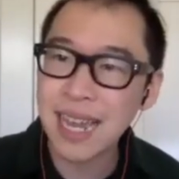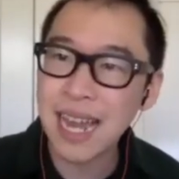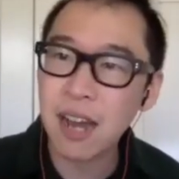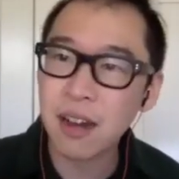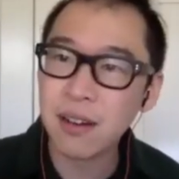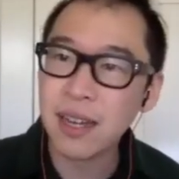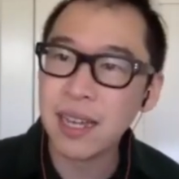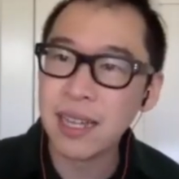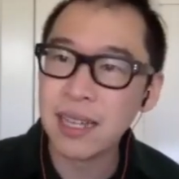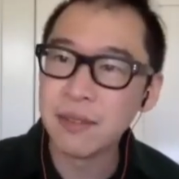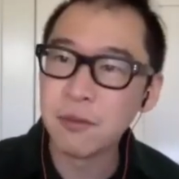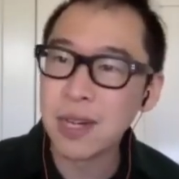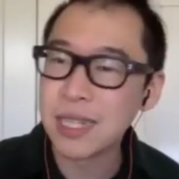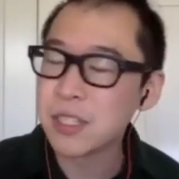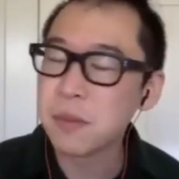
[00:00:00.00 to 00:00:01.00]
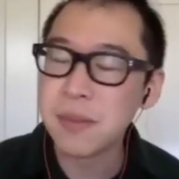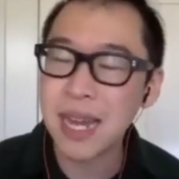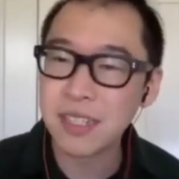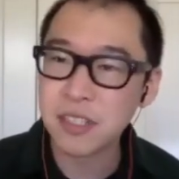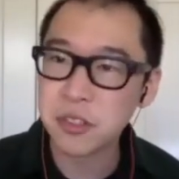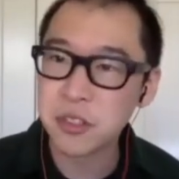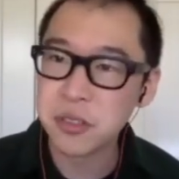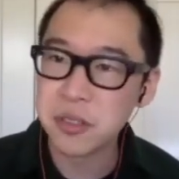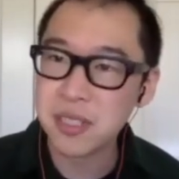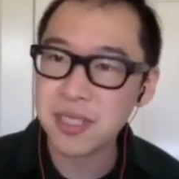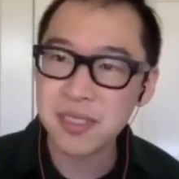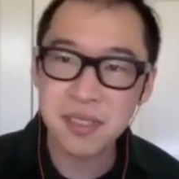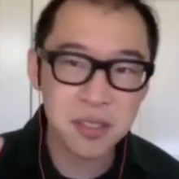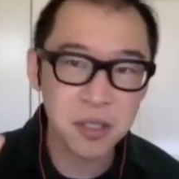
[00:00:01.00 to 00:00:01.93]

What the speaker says: out in Western Massachusetts,